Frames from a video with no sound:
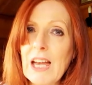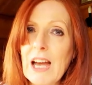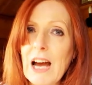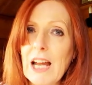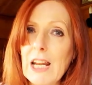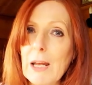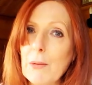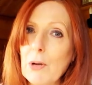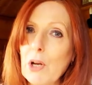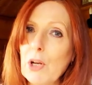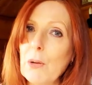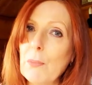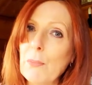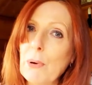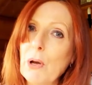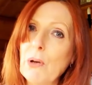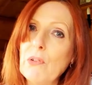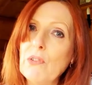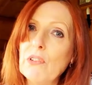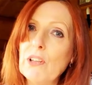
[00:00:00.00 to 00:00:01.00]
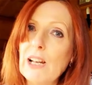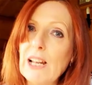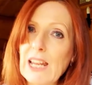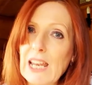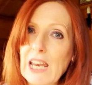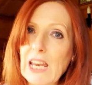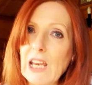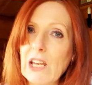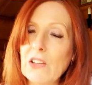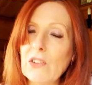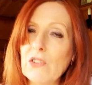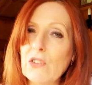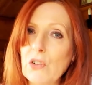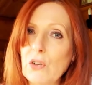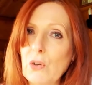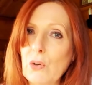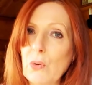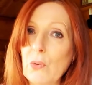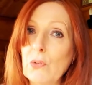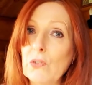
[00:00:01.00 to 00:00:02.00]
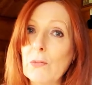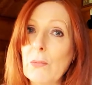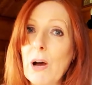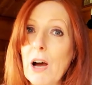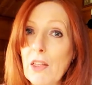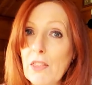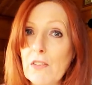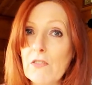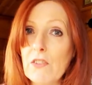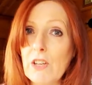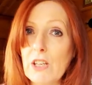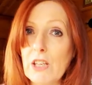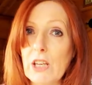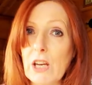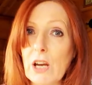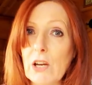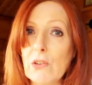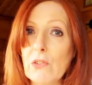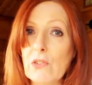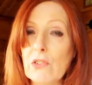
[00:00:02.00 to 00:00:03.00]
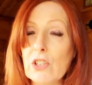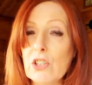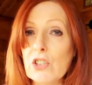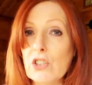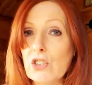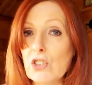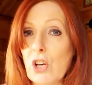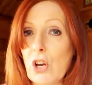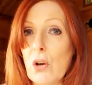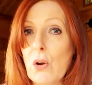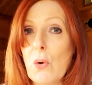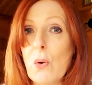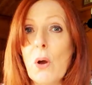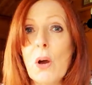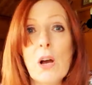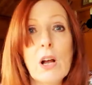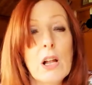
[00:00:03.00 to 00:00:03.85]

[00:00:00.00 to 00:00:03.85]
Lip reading: And I'm going to post a link to some other videos that show